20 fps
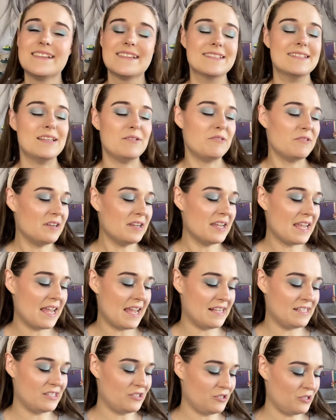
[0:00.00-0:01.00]
I want to get
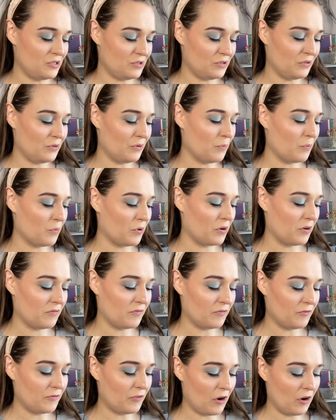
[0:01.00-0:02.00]
into more
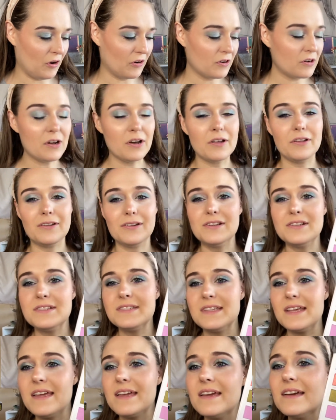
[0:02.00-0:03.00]
fall colors,
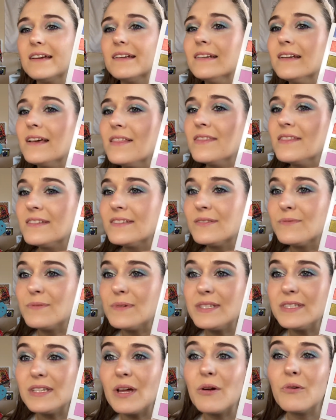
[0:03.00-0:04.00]
and this
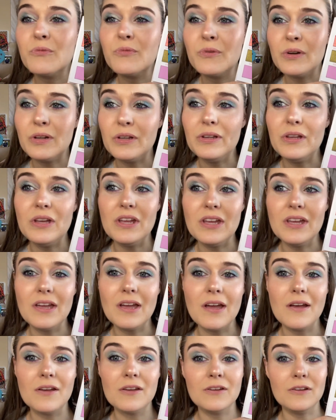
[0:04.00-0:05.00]
was a
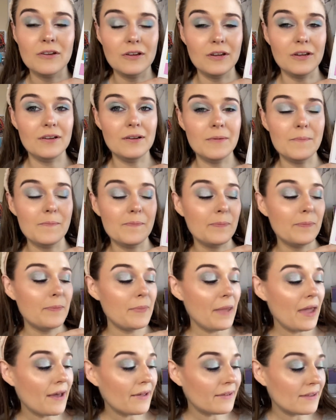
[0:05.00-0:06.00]
really good
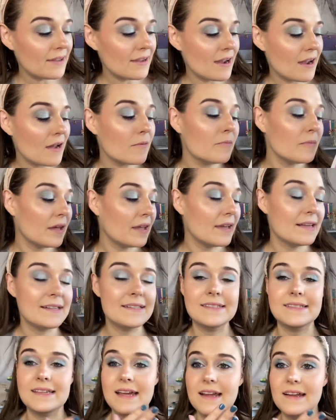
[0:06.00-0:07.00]
palette. I'm
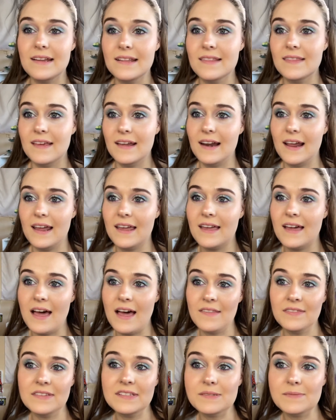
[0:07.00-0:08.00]
excited that I
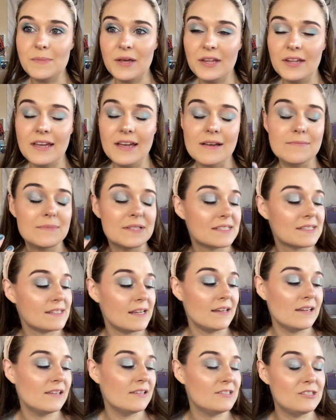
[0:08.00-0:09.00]
got this palette. I'm
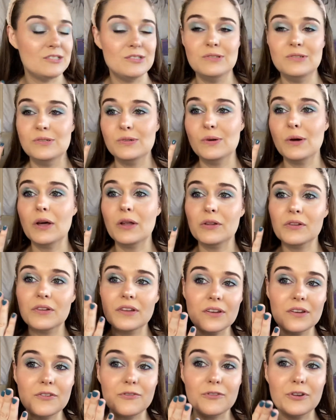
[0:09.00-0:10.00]
excited to do a
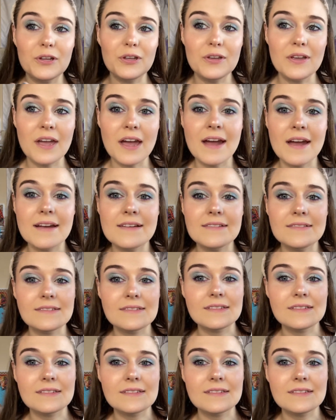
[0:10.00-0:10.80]
look for you guys,